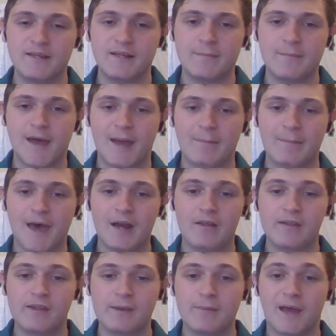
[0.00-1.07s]
an impact bat, or
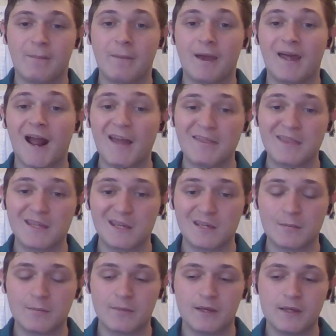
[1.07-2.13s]
the impact bat I think he
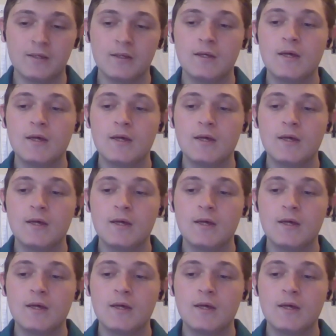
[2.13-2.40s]
could be.